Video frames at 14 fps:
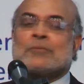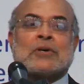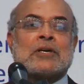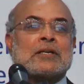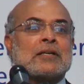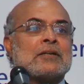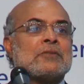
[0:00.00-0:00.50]

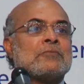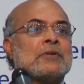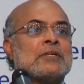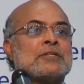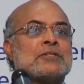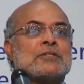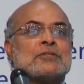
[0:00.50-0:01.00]
about
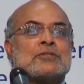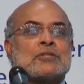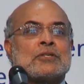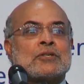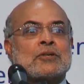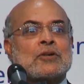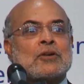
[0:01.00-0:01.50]
convergence
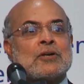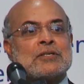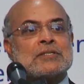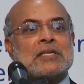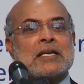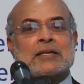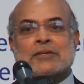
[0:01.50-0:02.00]

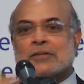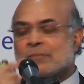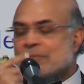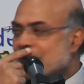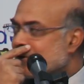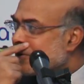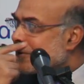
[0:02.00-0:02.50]
across sectoral
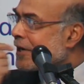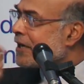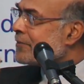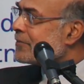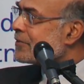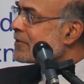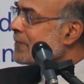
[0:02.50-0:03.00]

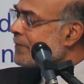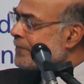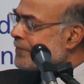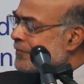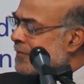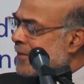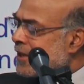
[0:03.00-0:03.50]
programs,
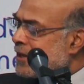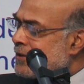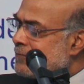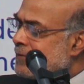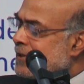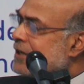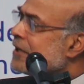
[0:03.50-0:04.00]

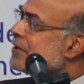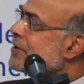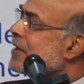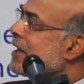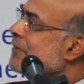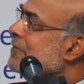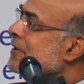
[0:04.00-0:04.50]
we need to
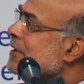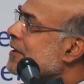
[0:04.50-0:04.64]
have a